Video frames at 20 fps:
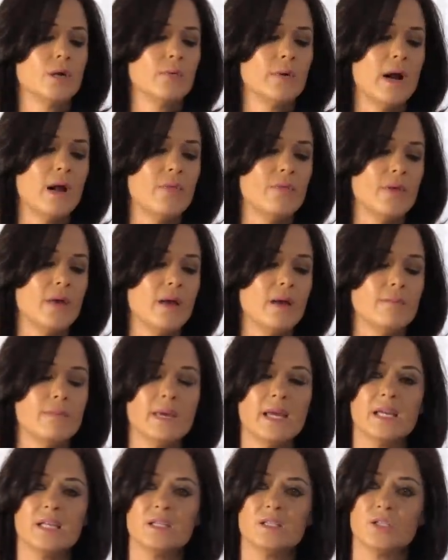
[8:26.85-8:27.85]
around them
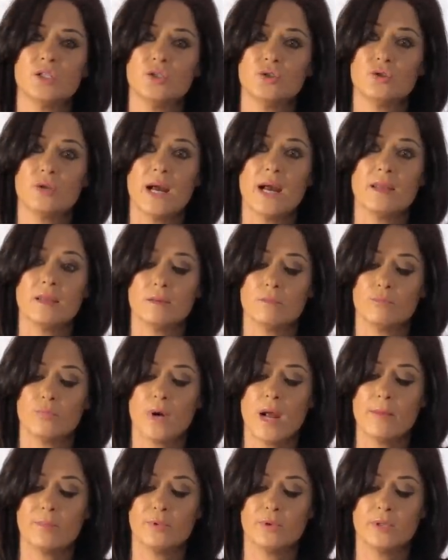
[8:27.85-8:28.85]
and to dry them
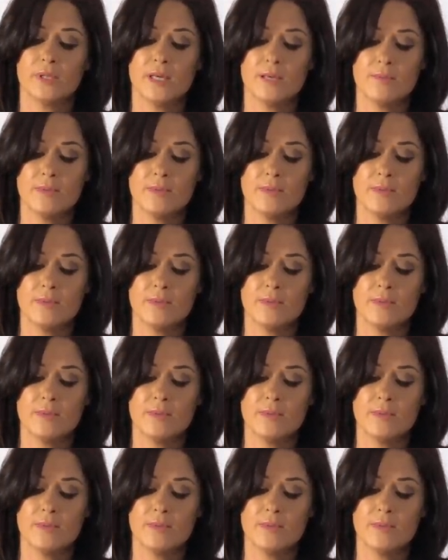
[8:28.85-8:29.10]
properly,